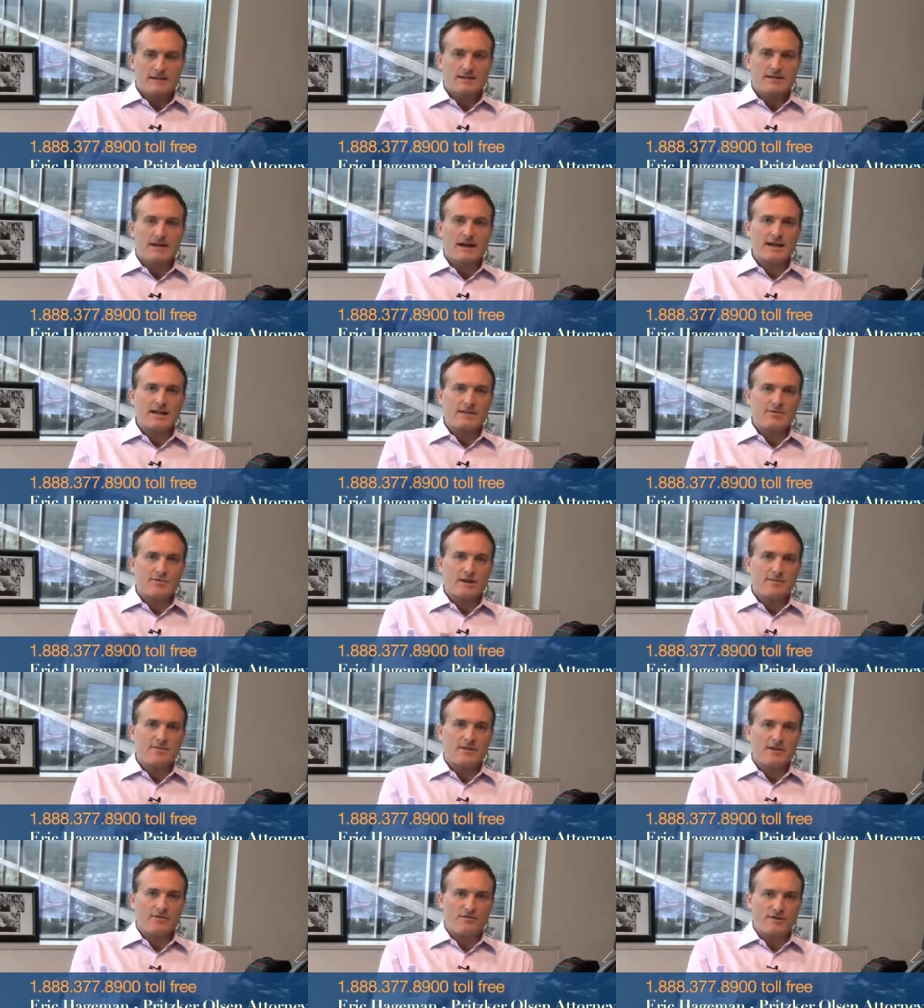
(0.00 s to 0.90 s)

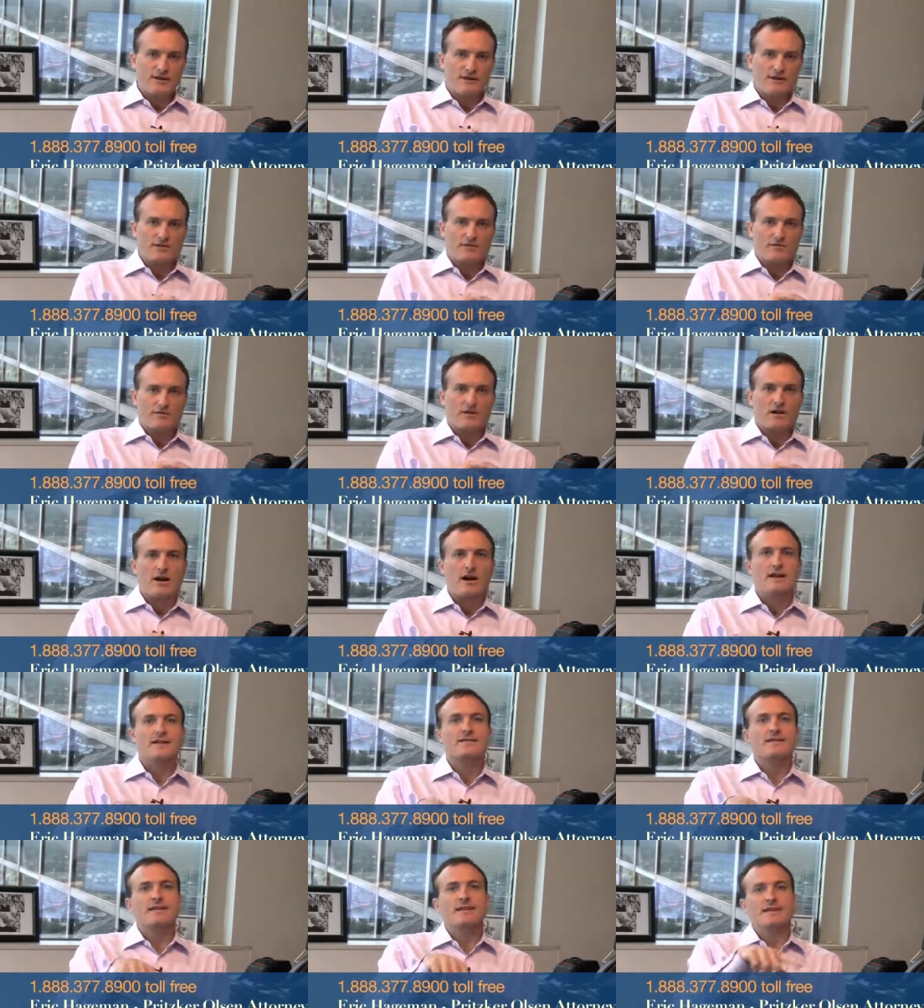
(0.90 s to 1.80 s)
sideswiped their vehicle,
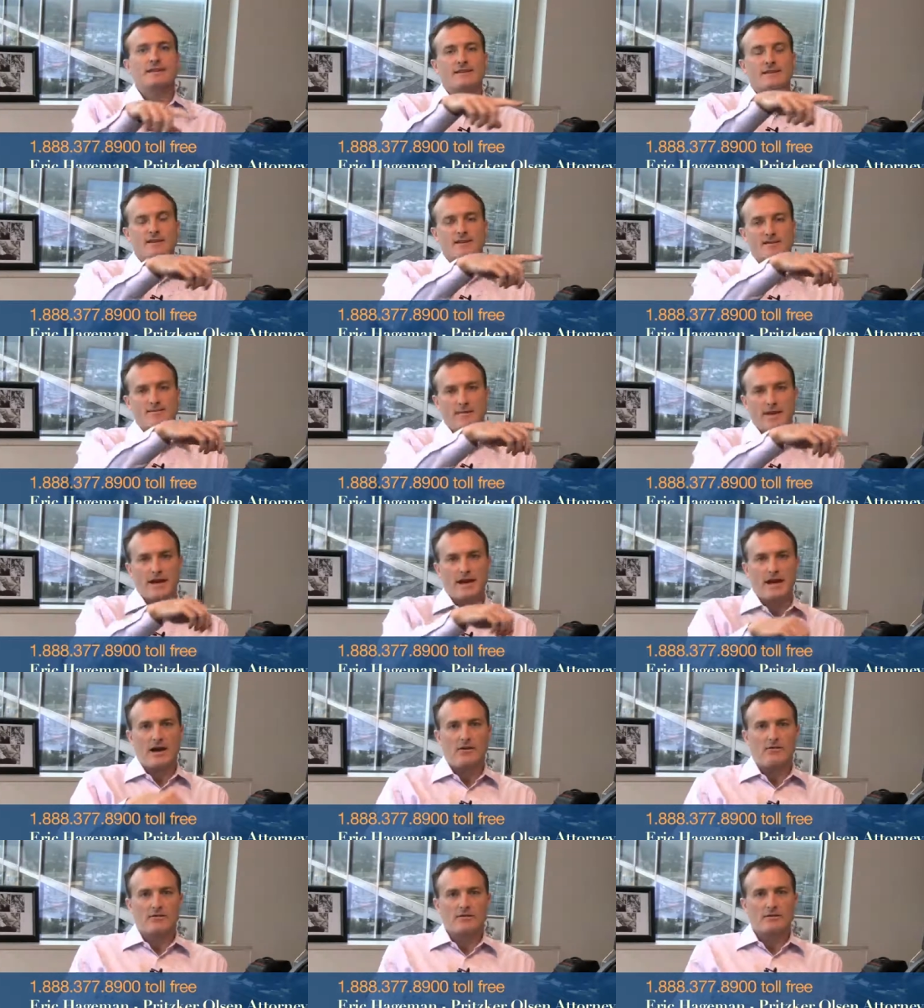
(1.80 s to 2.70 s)
causing it to spin
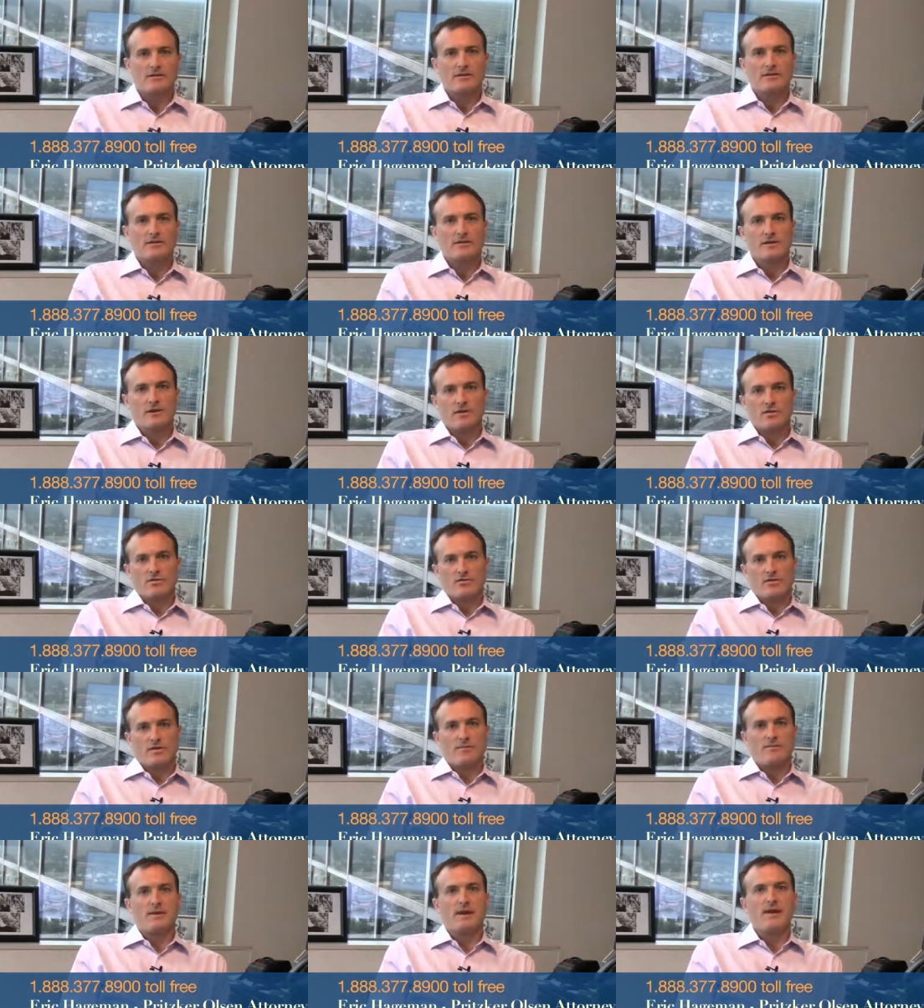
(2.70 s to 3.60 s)
out to go
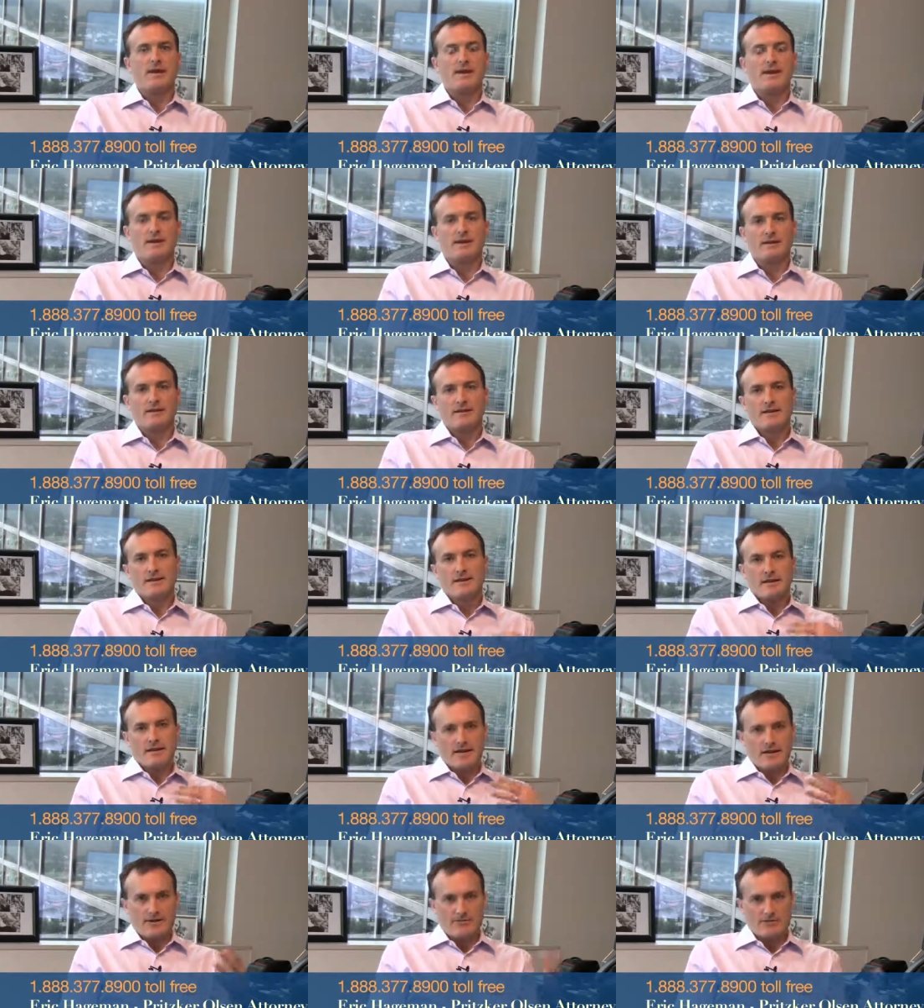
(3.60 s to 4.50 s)
through the median,
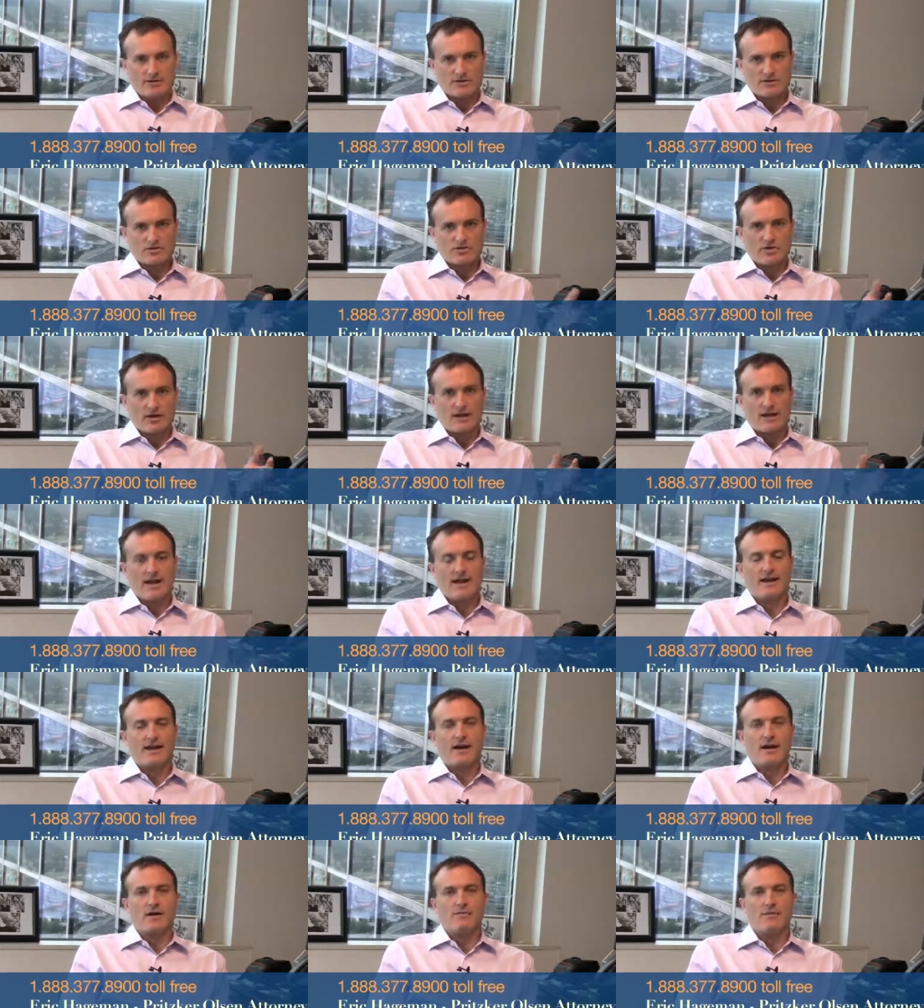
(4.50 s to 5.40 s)
and it was struck
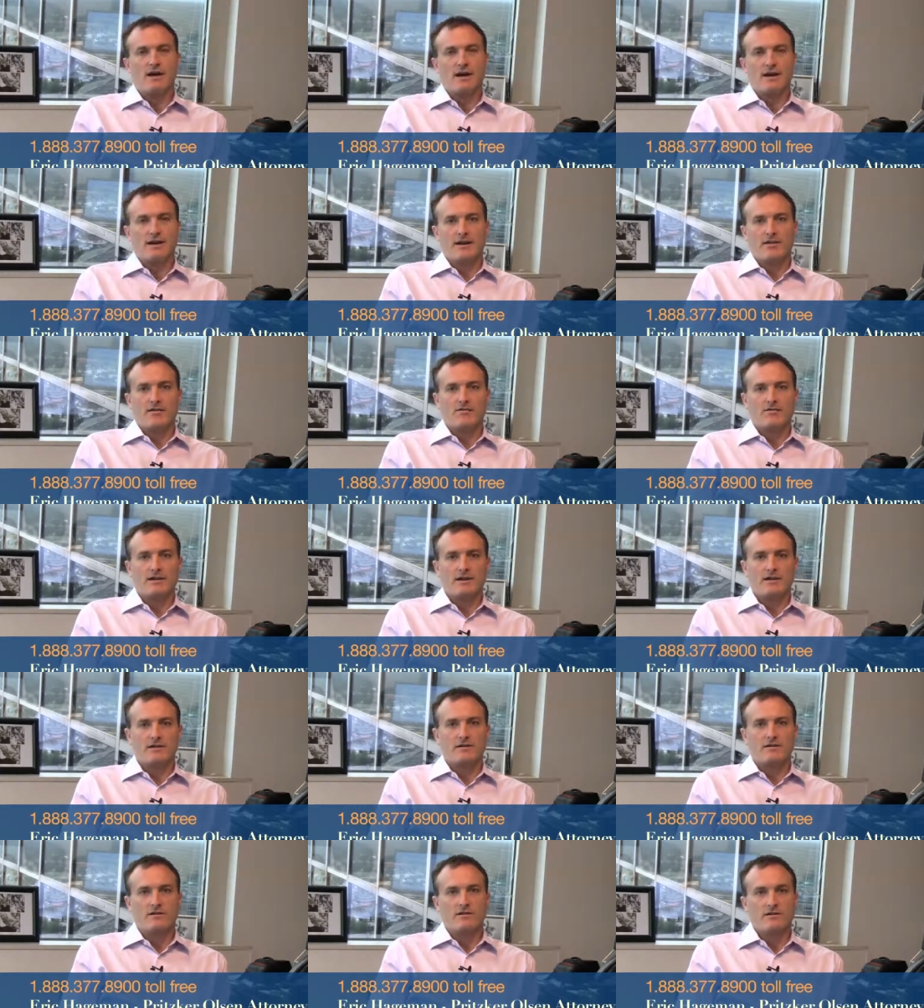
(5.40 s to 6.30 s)
head on by another
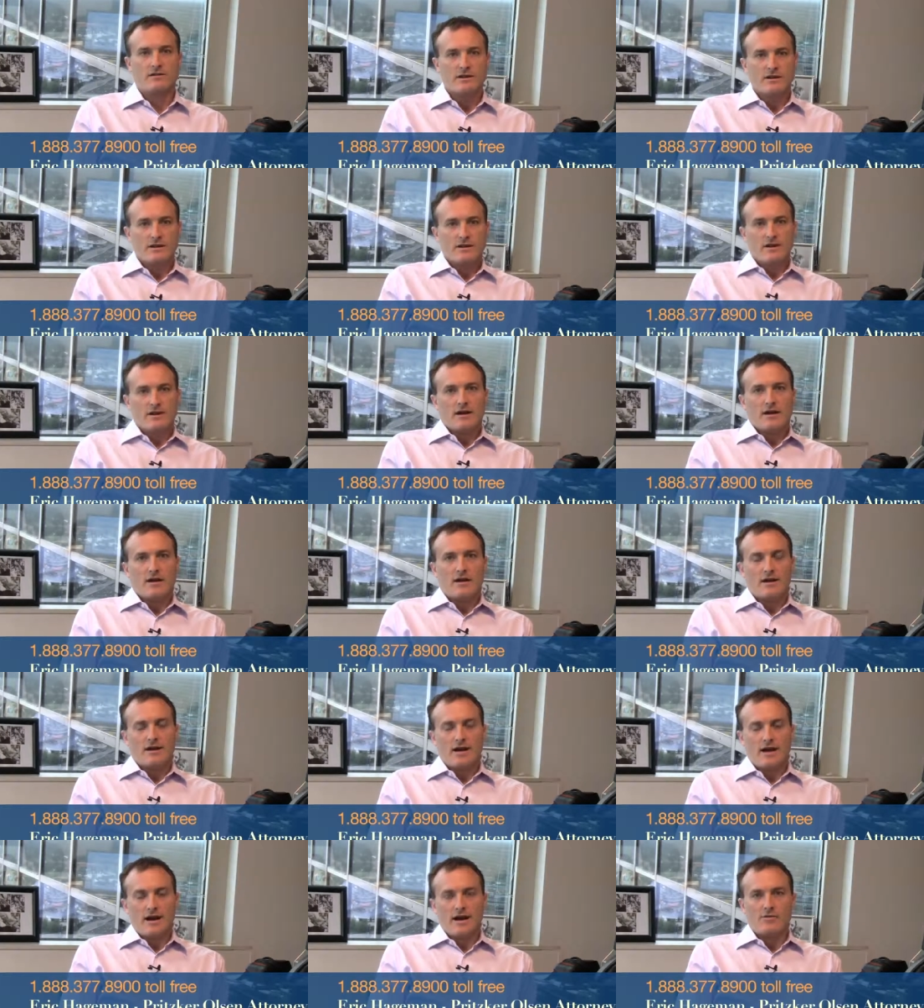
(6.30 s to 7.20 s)
vehicle
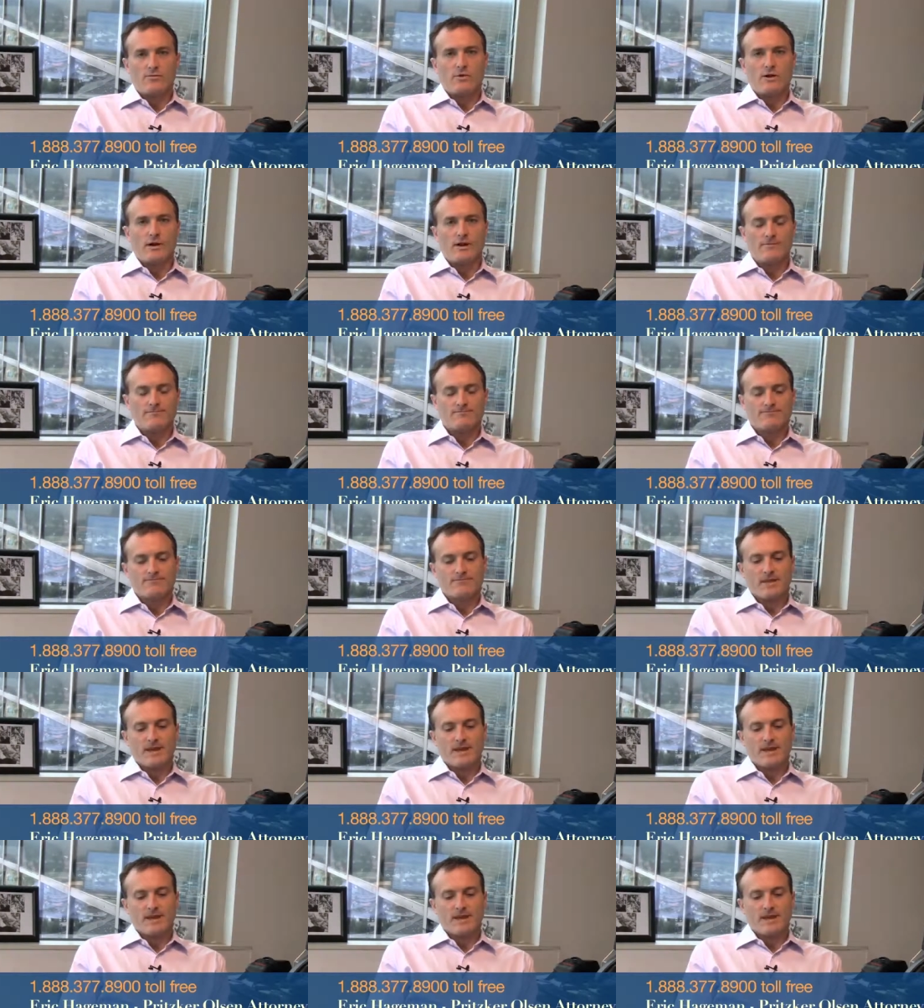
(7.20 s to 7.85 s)
on a highway.